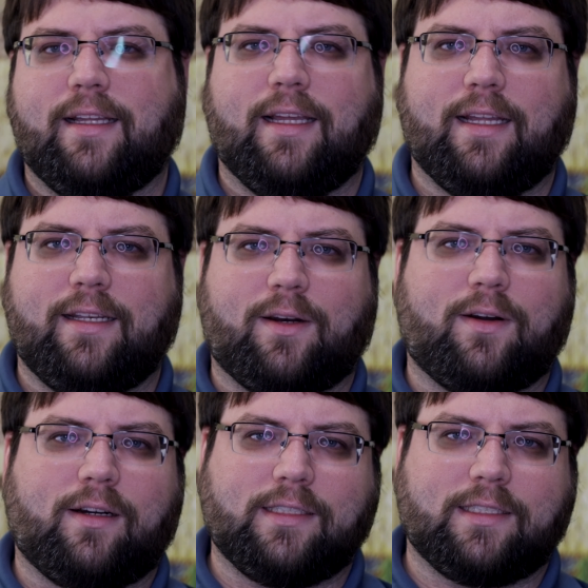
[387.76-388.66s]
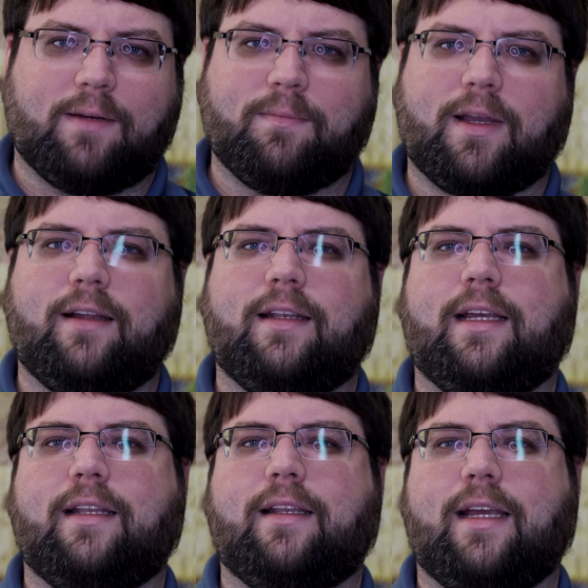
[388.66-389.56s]
And there are some
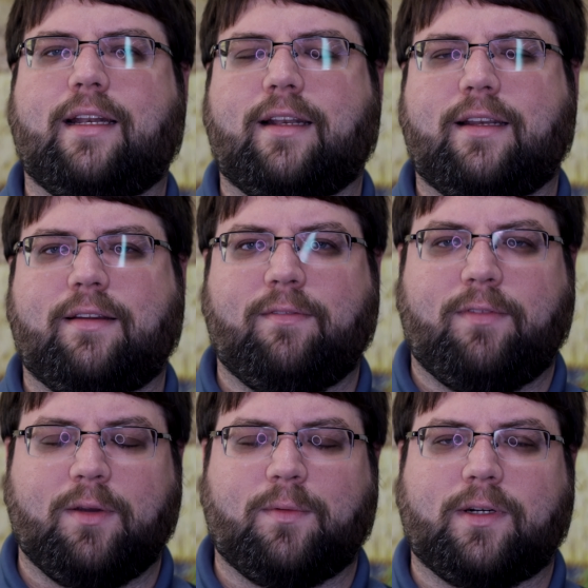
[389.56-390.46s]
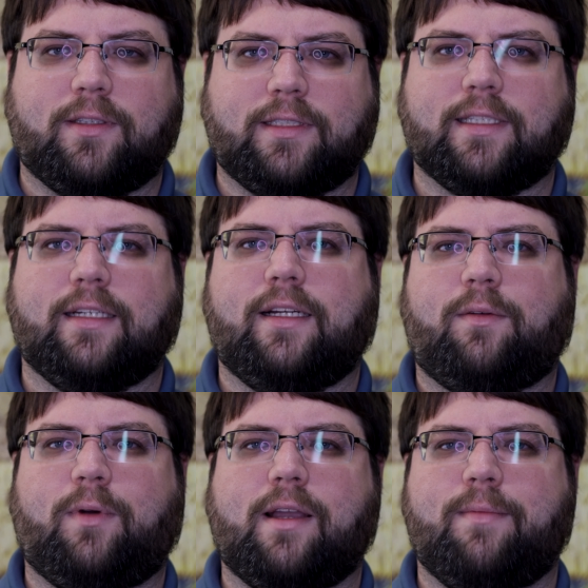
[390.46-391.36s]
content that viewers
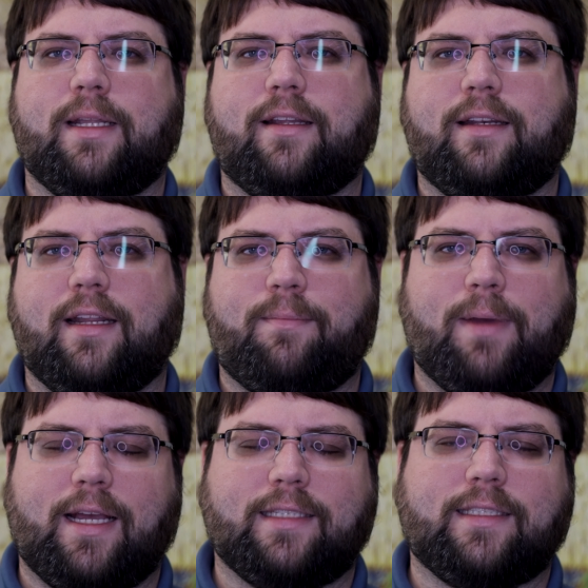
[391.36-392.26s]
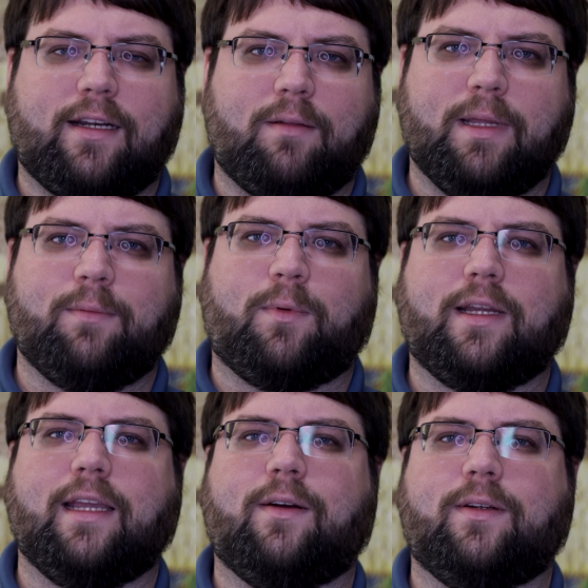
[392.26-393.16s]
recommended in the past that I'll be
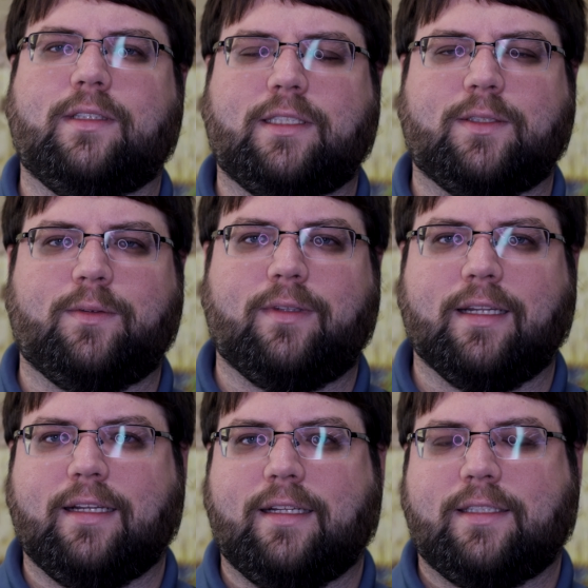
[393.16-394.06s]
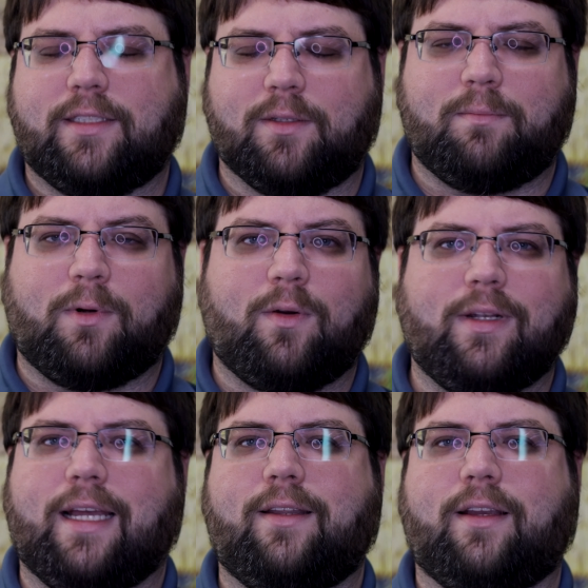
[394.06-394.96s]
working on soon. So more on
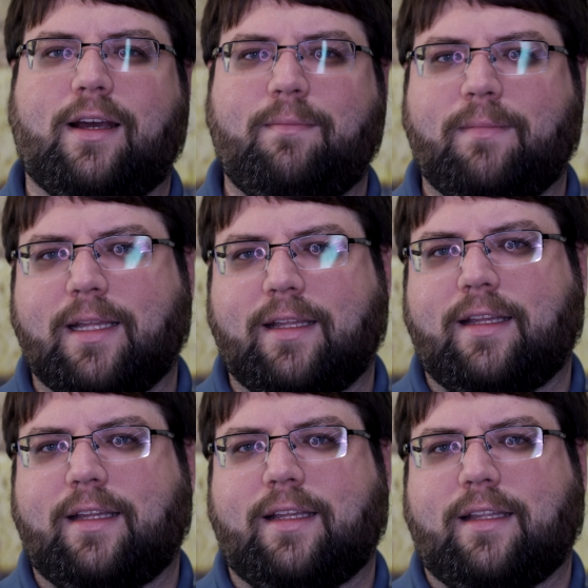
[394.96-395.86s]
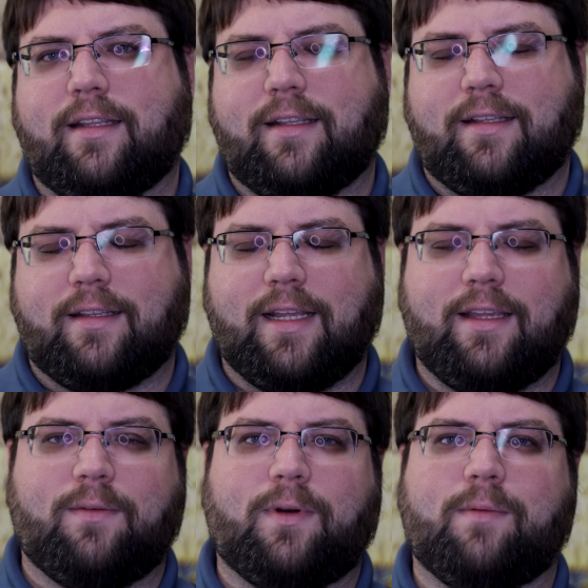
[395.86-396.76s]
that to come.
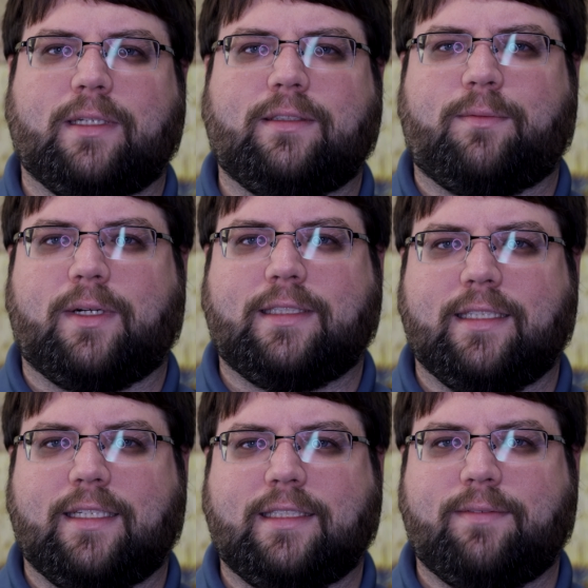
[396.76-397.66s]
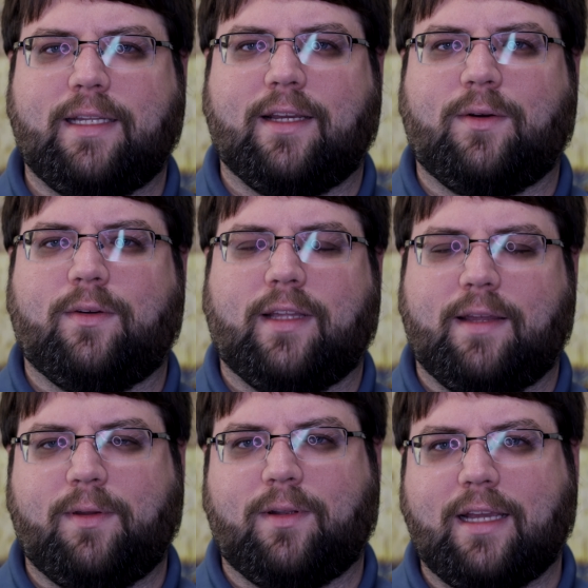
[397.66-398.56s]
Thank you very much for watching this video.
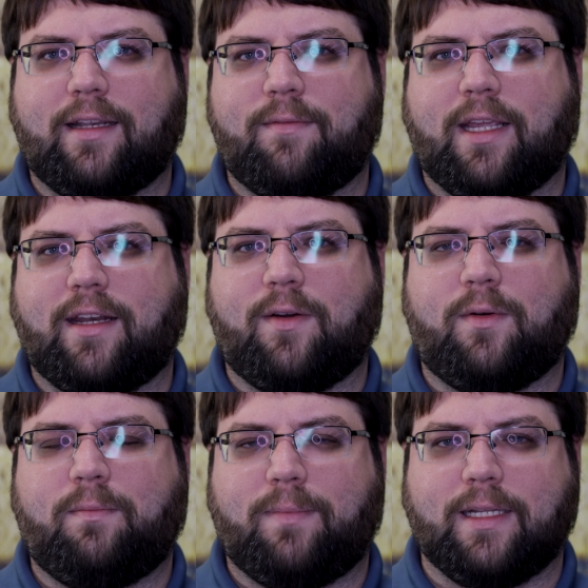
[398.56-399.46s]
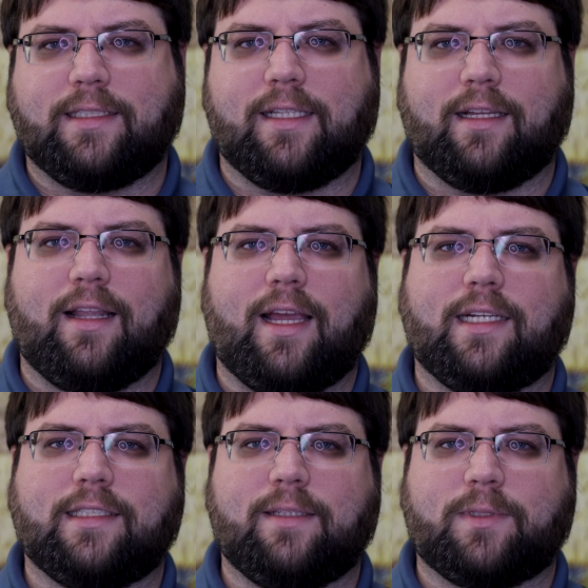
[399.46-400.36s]
If you liked the video, please click
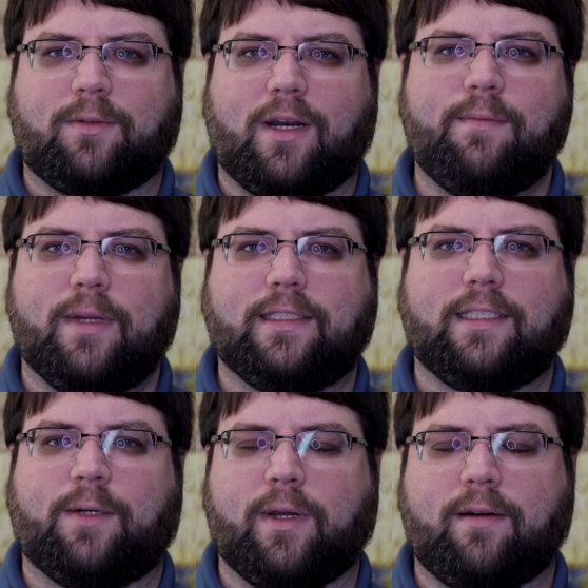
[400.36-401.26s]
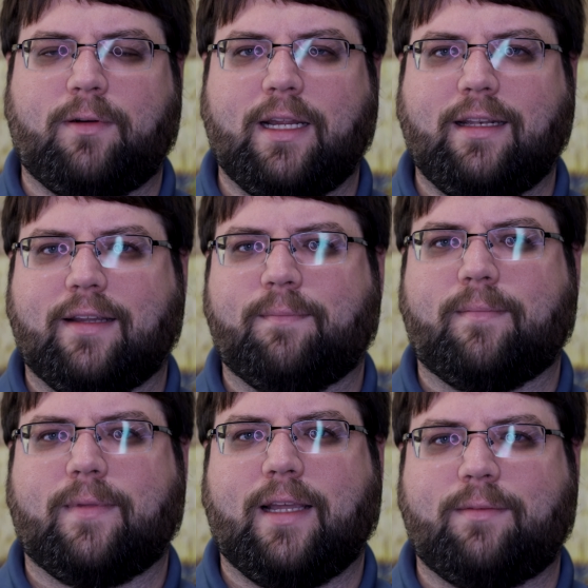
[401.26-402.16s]
like, subscribe, and share with a friend.
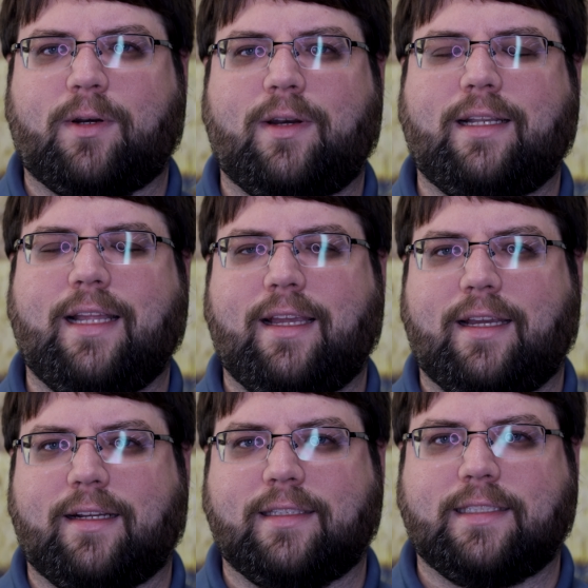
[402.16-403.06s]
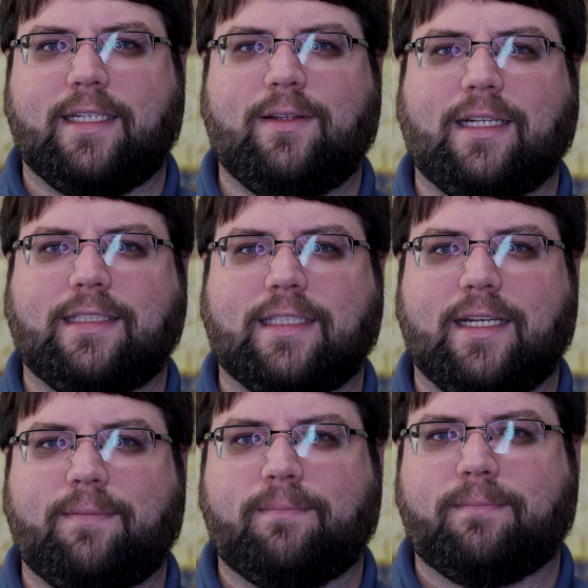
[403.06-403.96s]
Have a great day, and I'll see you next
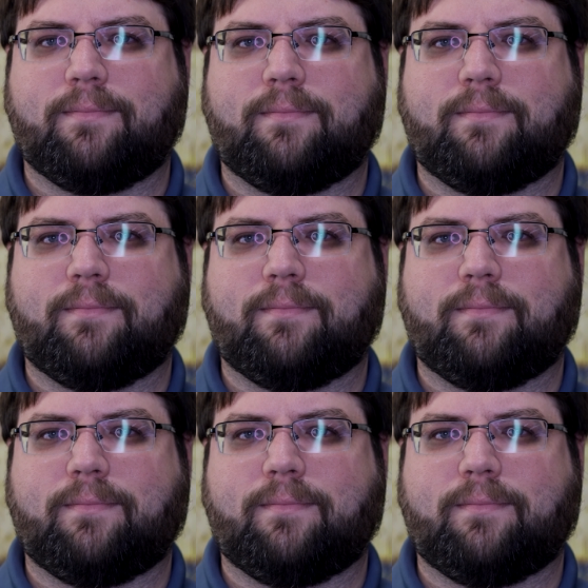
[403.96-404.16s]
time.